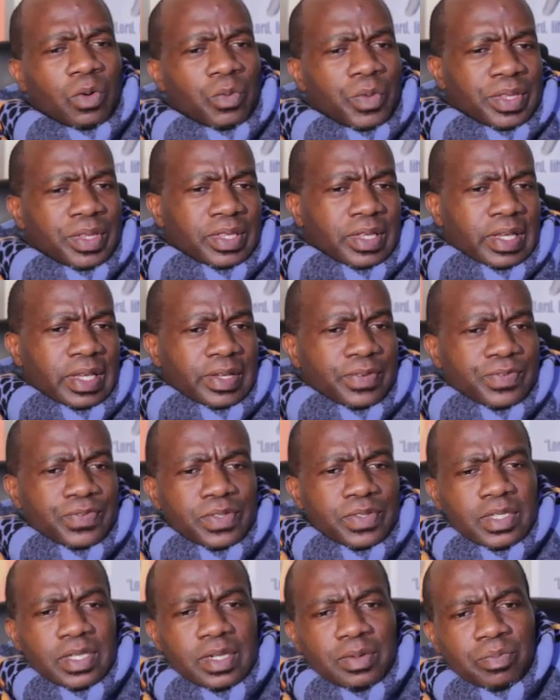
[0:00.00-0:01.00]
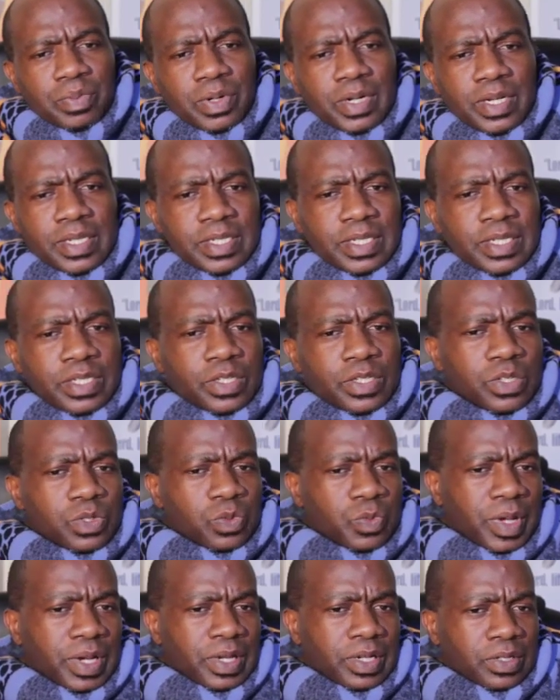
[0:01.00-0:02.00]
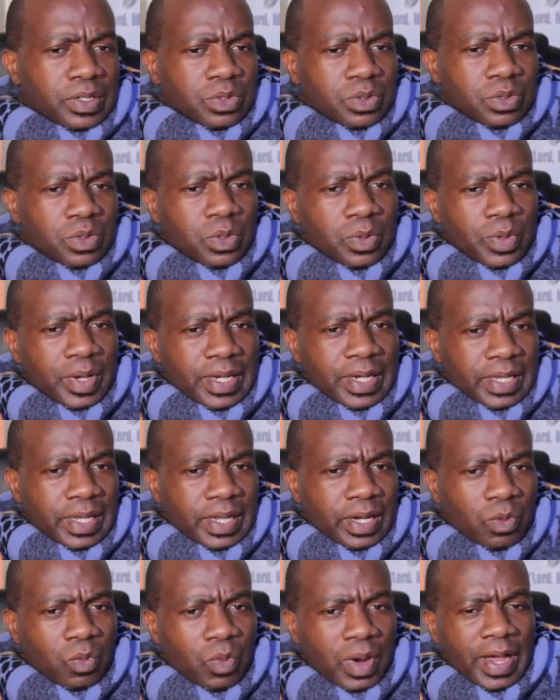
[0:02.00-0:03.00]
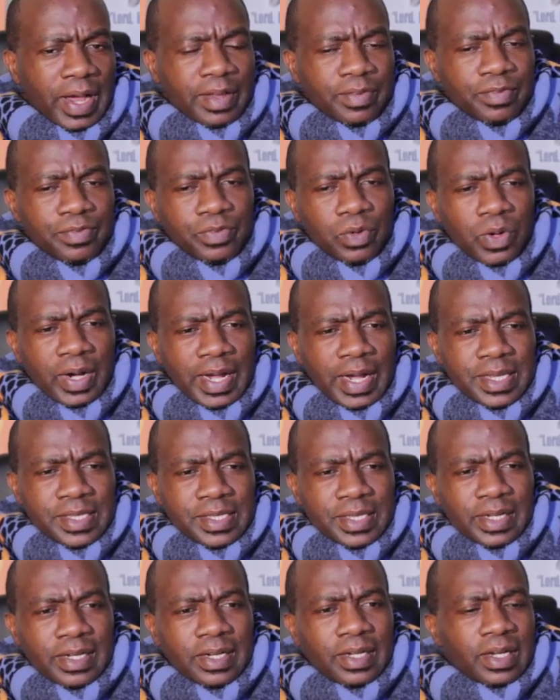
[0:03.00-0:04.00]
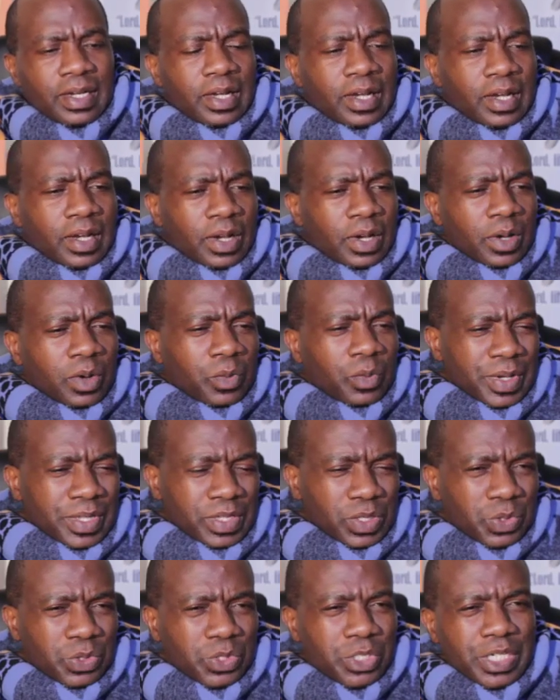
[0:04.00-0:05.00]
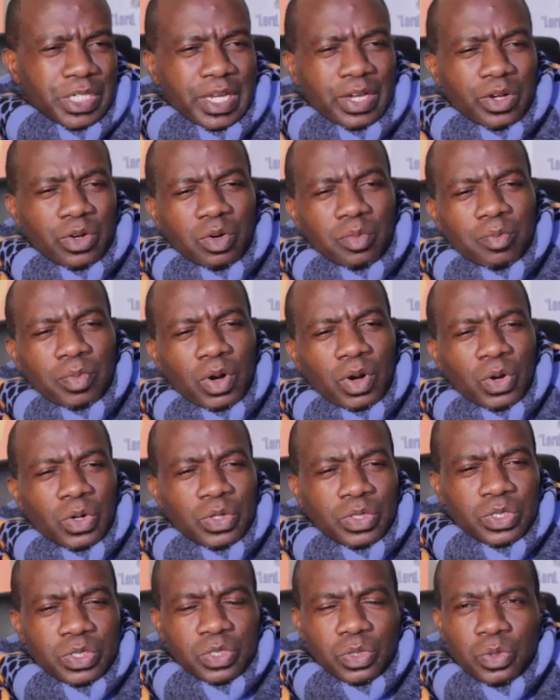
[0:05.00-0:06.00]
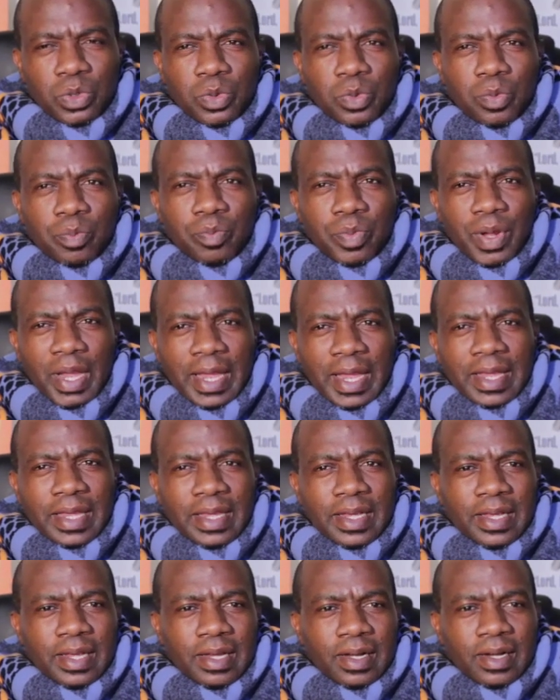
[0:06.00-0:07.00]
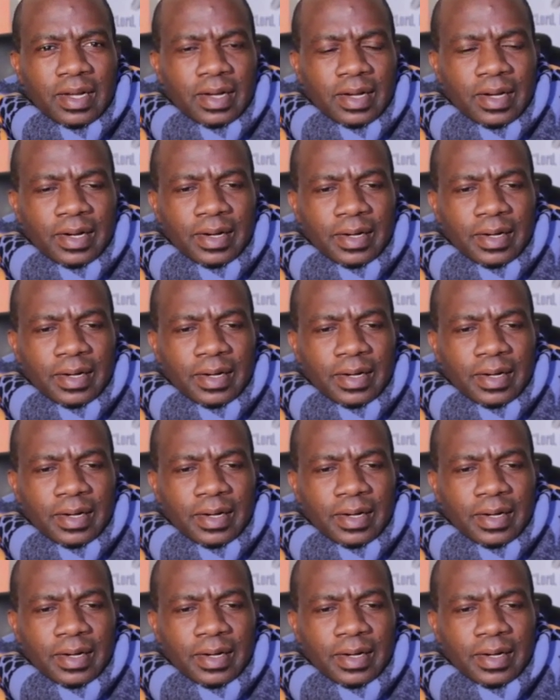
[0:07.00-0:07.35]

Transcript: with gifts and presents when to go and get a wife for Isaac. We saw Jacob also paying